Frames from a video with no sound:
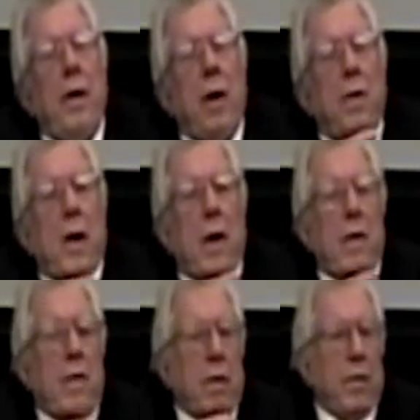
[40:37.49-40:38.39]
death
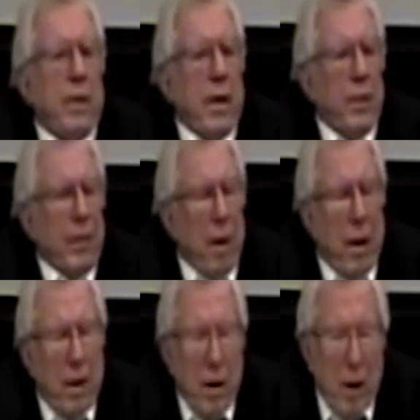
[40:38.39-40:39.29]
head, uh, death
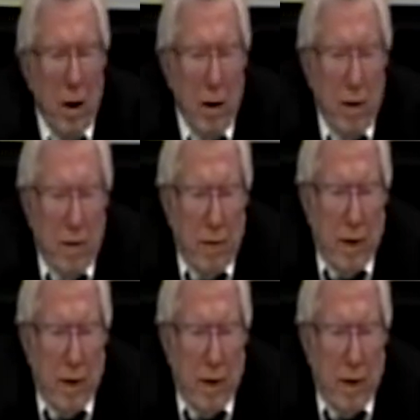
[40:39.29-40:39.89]
skull uh, uh,